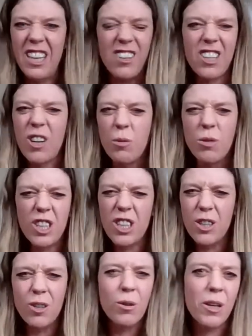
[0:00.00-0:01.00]
There's no
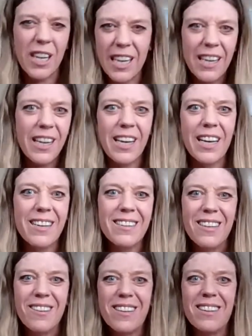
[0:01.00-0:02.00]
to or ing,
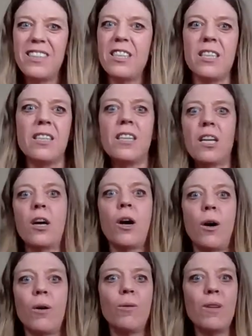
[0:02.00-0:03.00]
so there's just
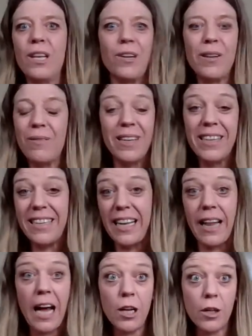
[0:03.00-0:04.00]
go. You don't even
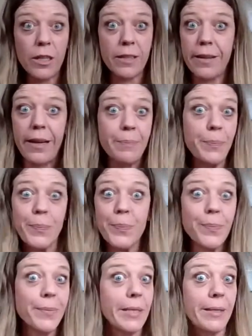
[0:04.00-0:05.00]
say that. You're just like
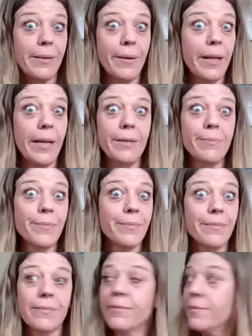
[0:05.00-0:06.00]
toilet,
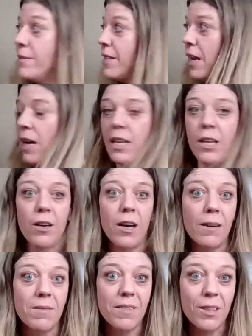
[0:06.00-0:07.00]
and you're
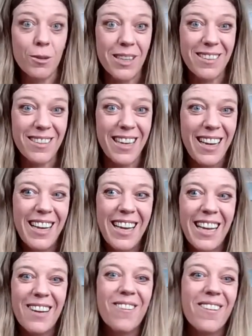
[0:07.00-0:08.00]
off to it.
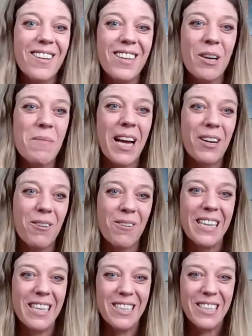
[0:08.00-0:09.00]
No matter
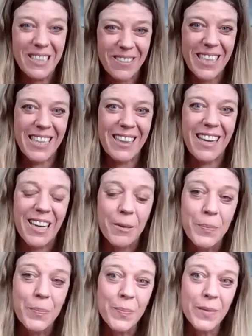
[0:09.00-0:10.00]
what you're doing in
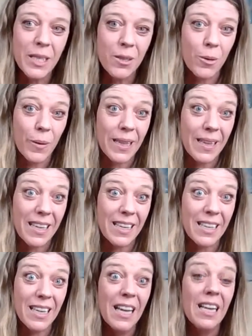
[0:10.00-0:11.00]
there,
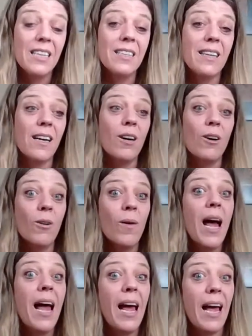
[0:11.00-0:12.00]
toilet.
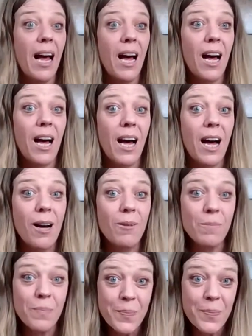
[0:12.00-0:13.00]
So,
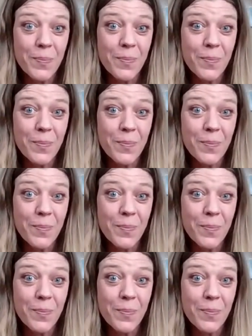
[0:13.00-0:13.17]
and